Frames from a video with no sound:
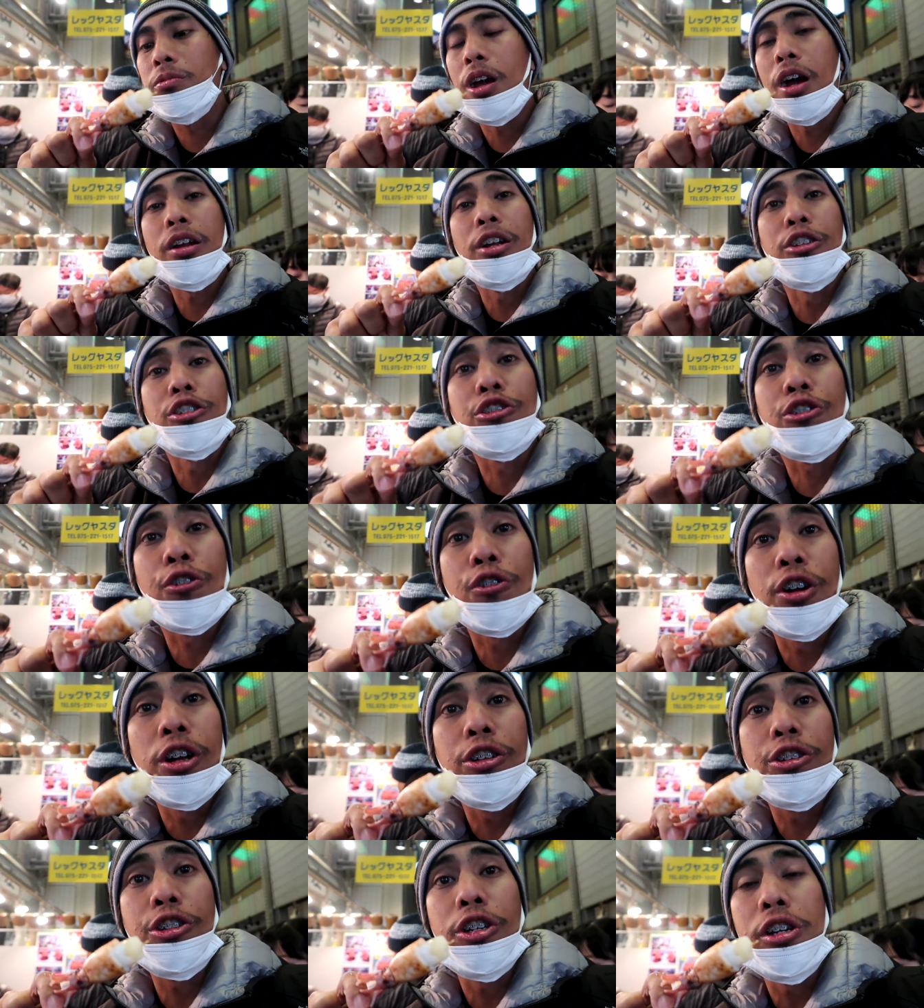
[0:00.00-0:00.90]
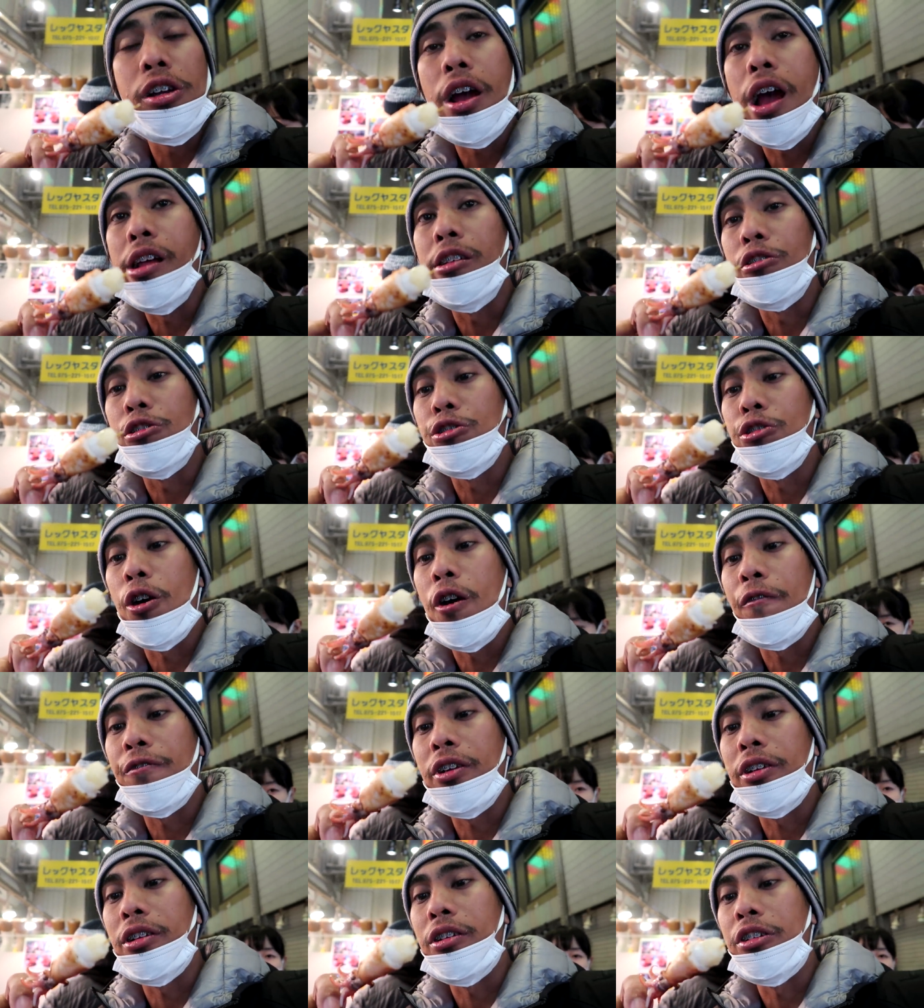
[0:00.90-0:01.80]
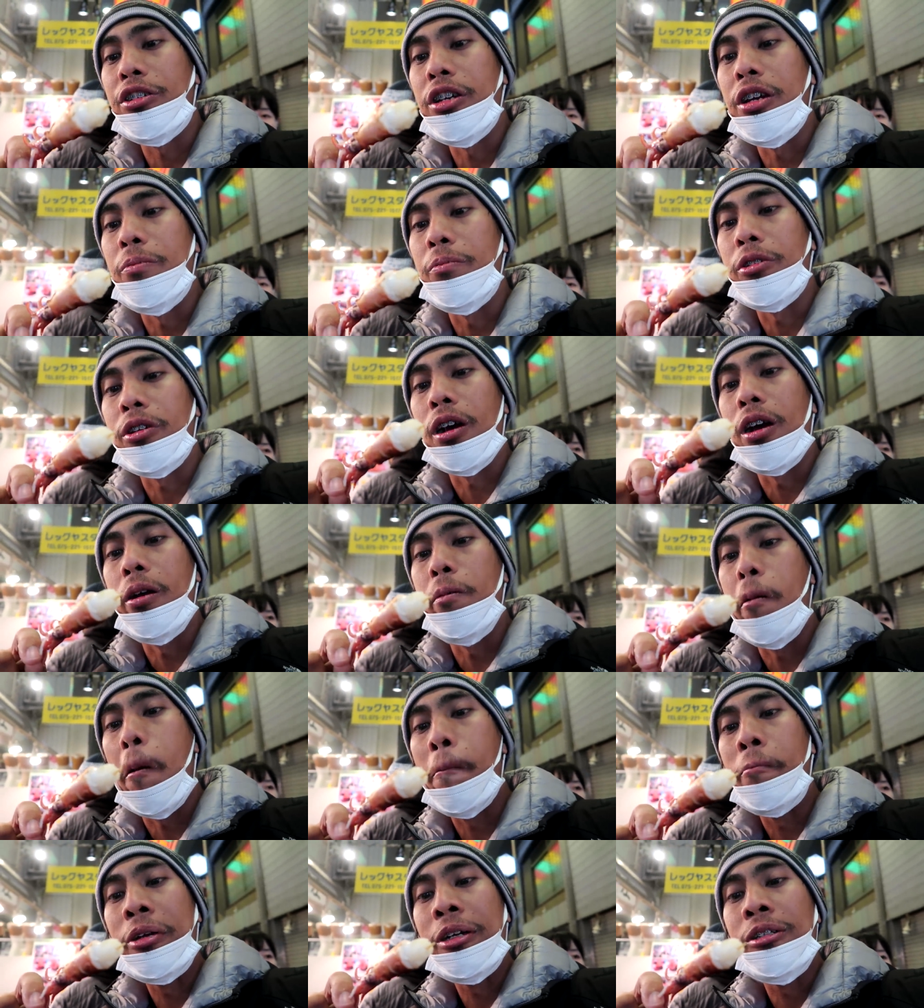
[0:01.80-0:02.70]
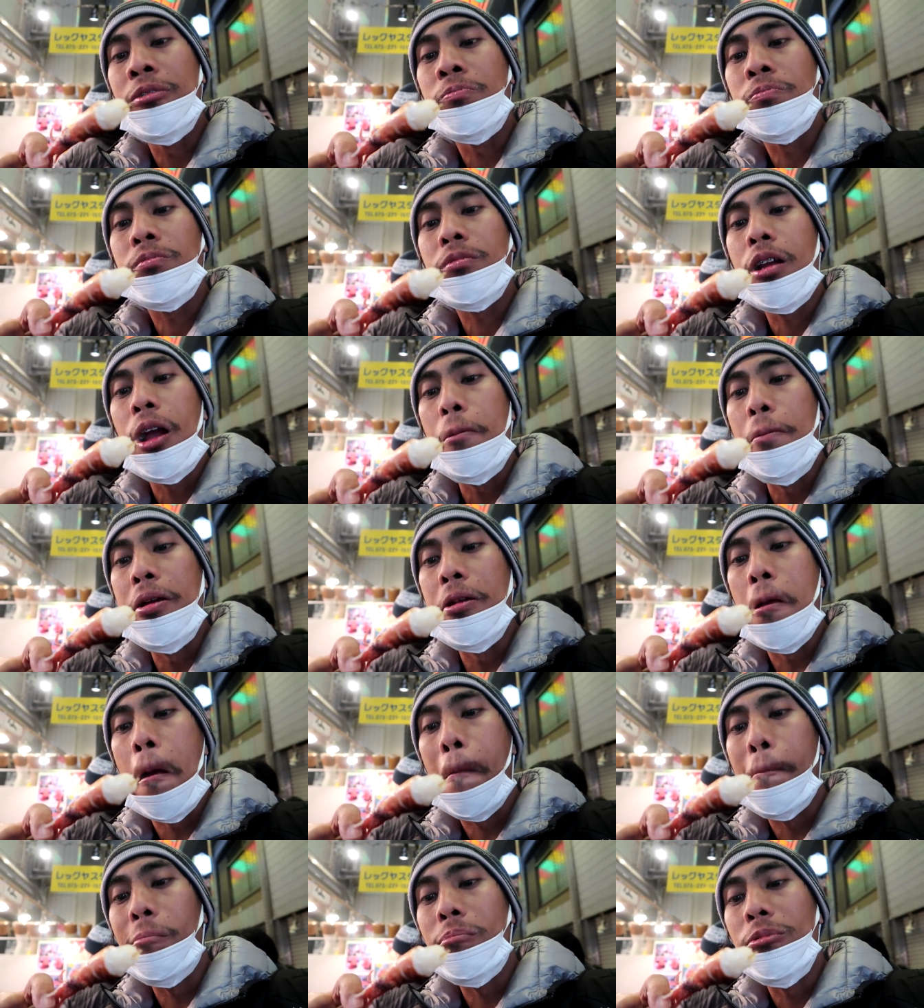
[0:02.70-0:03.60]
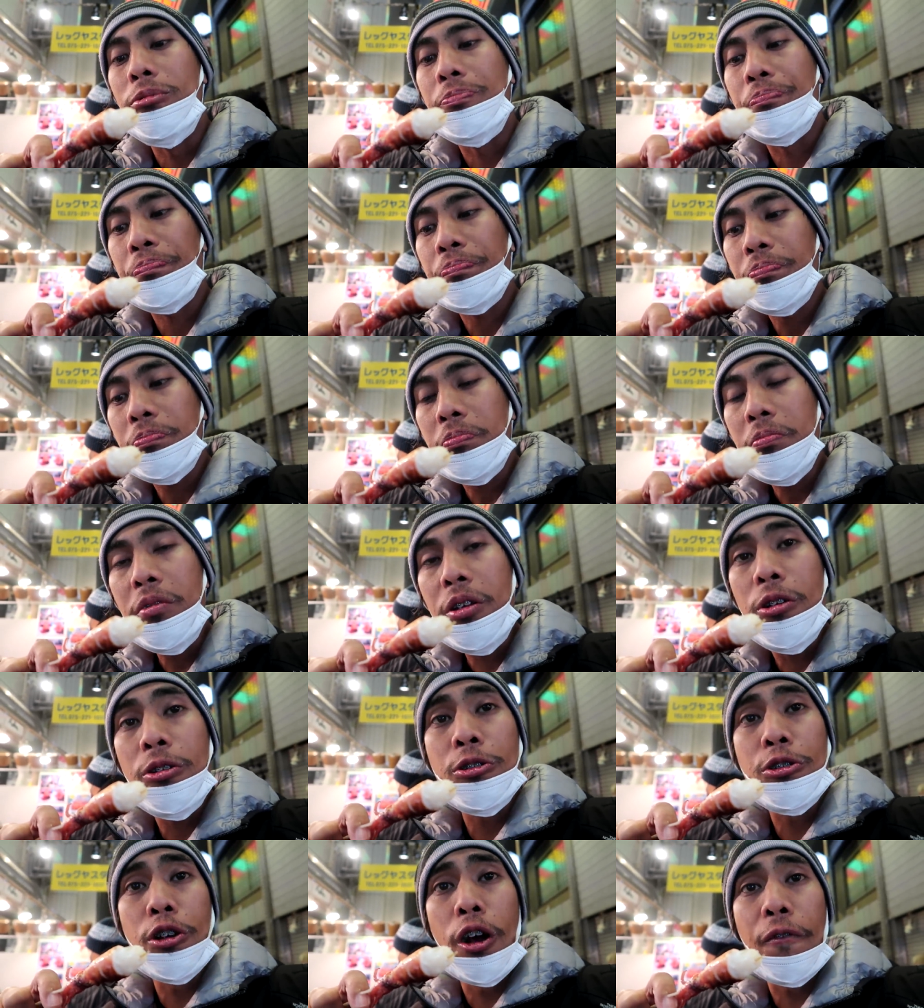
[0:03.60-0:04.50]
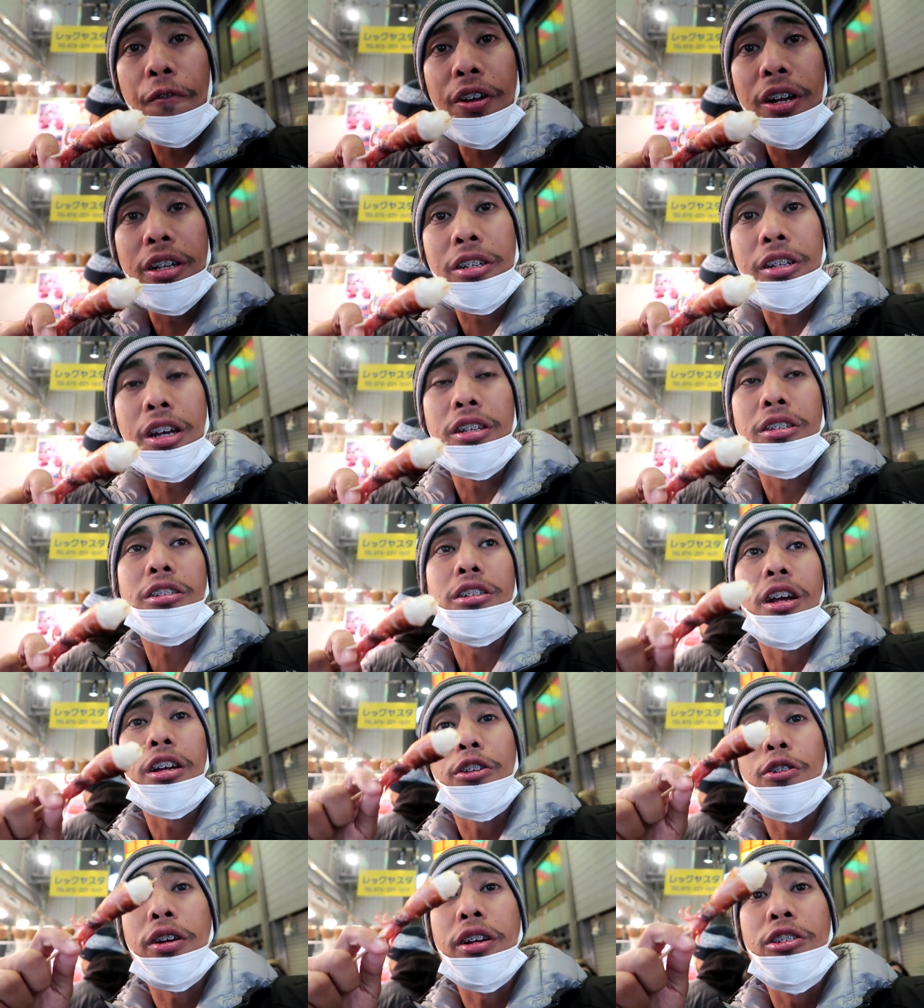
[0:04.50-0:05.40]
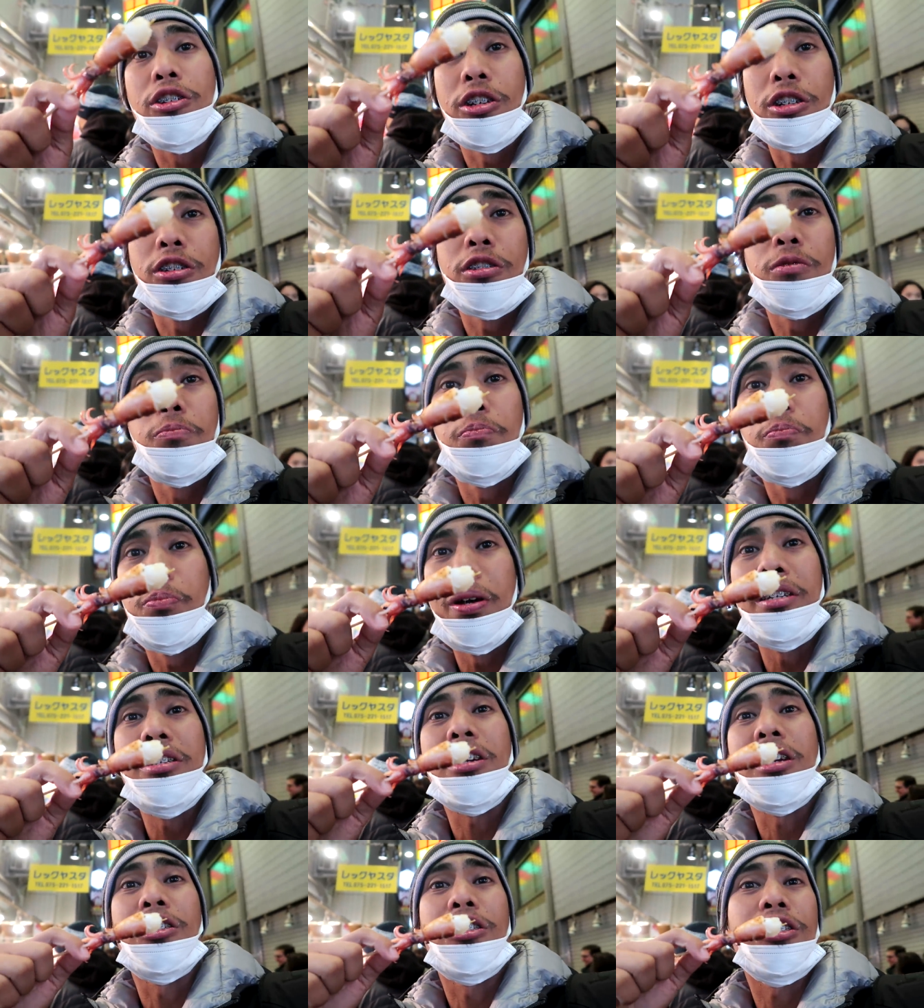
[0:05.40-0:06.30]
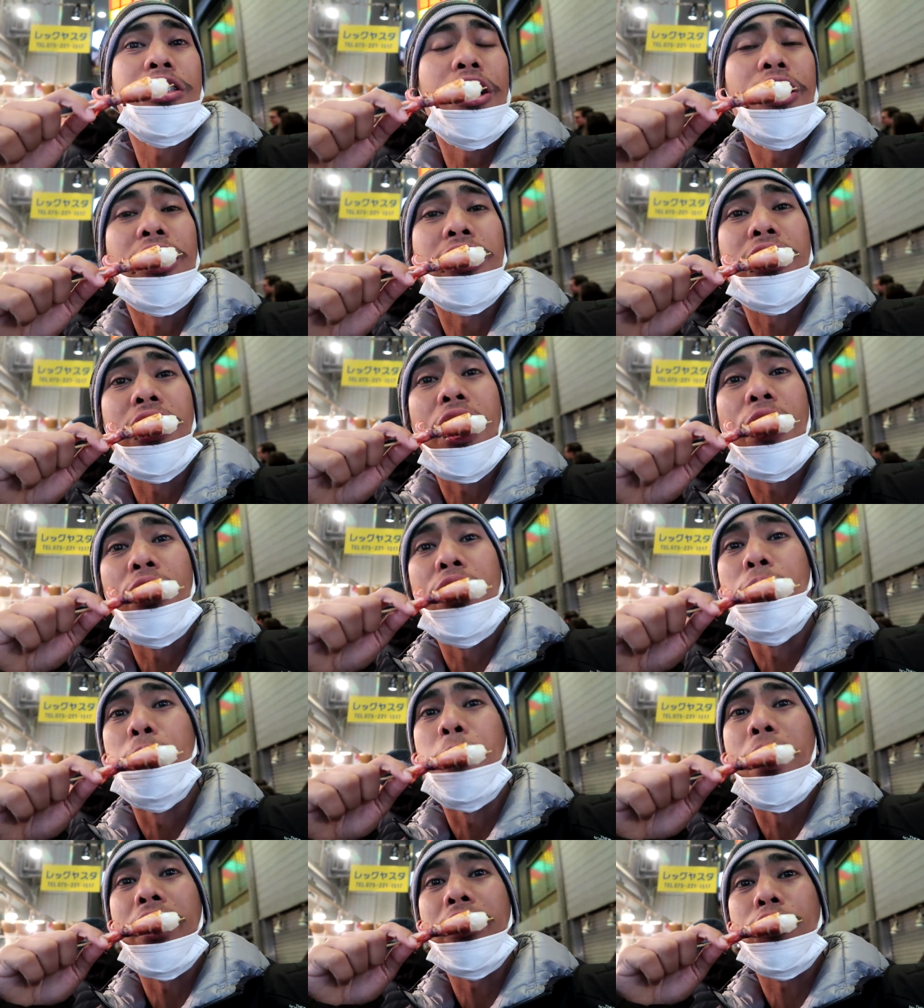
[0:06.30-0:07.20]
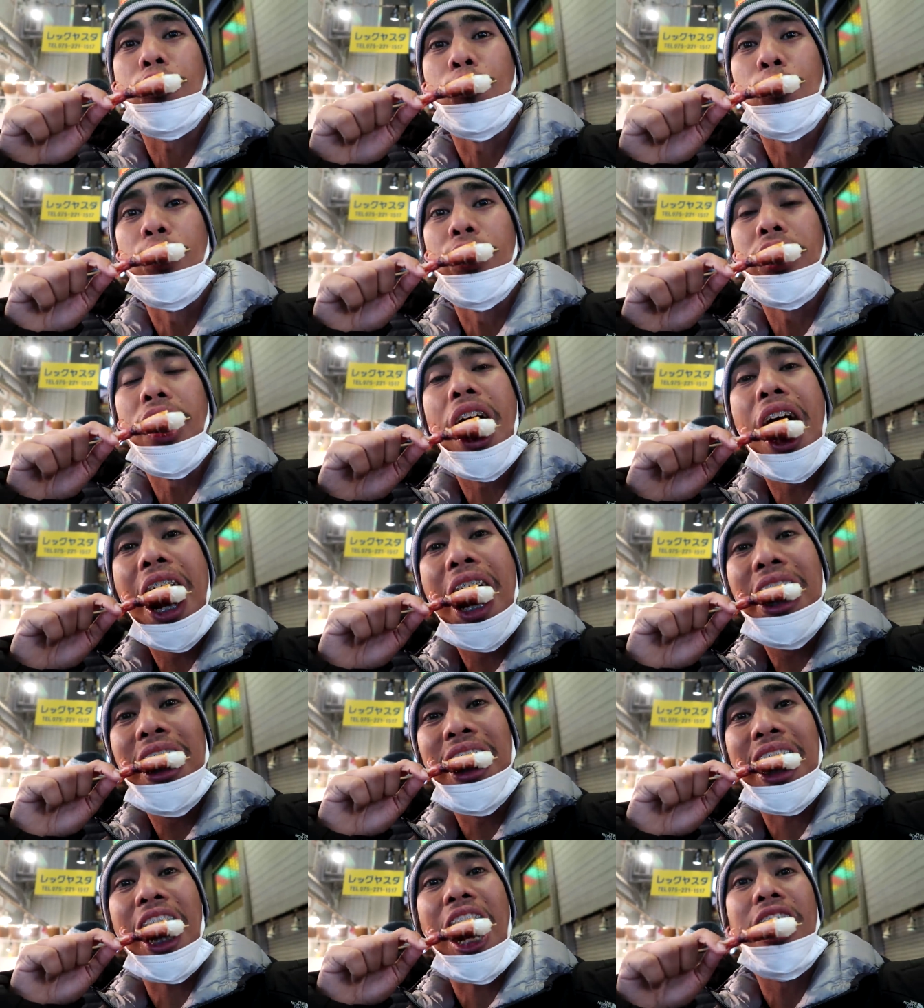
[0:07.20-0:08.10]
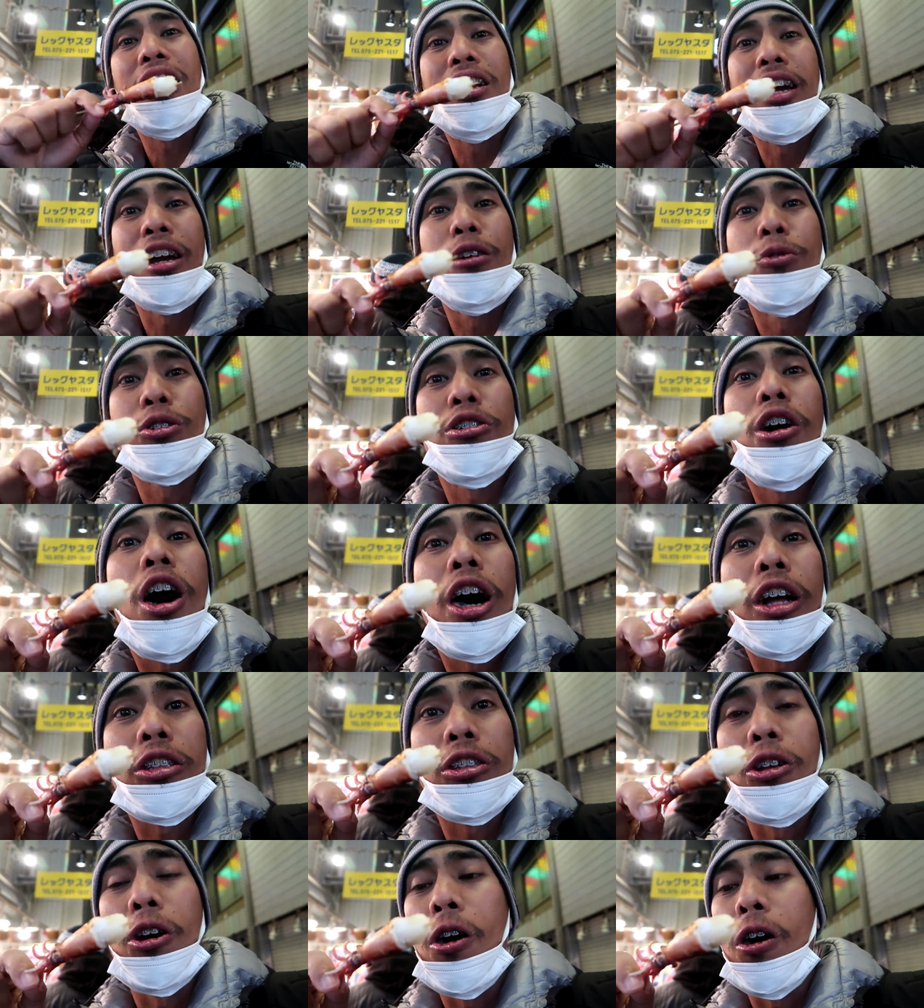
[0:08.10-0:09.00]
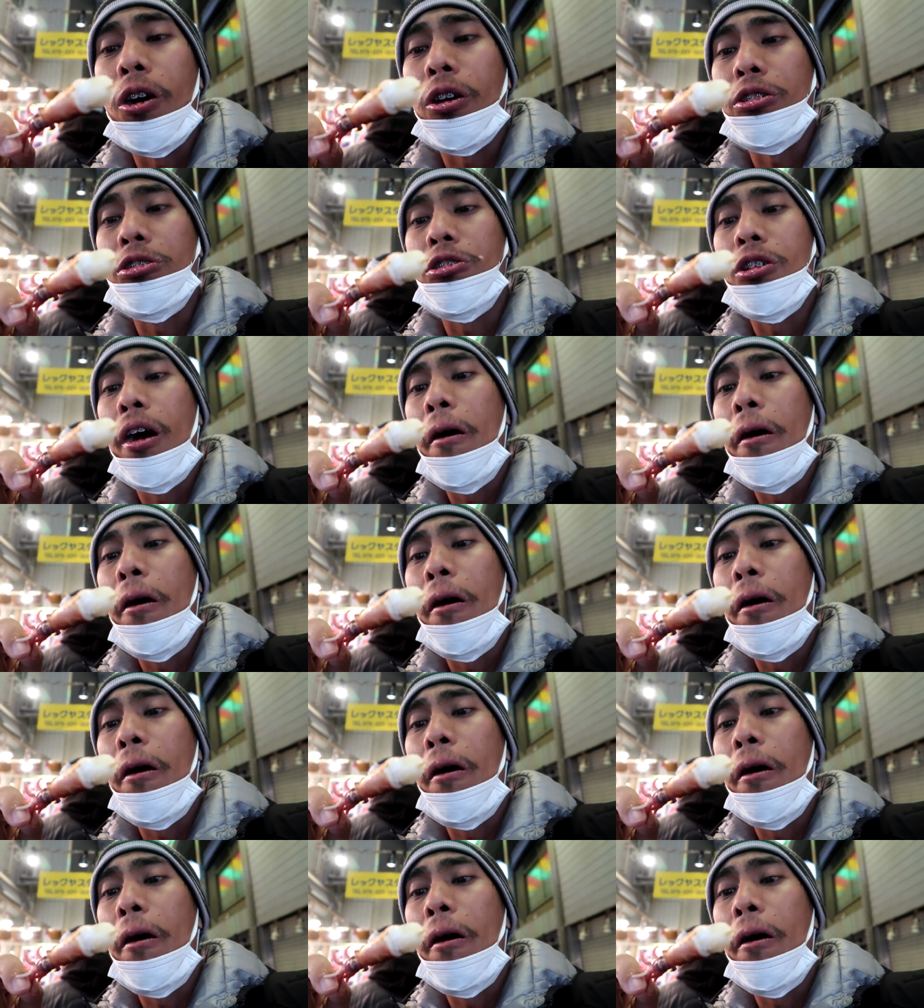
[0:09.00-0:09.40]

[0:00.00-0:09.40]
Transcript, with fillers: That is crunchy and soft at the same time. I mean, soft in a sense that you can just basically tear it down and bite through it. Like, like it was hot dogs.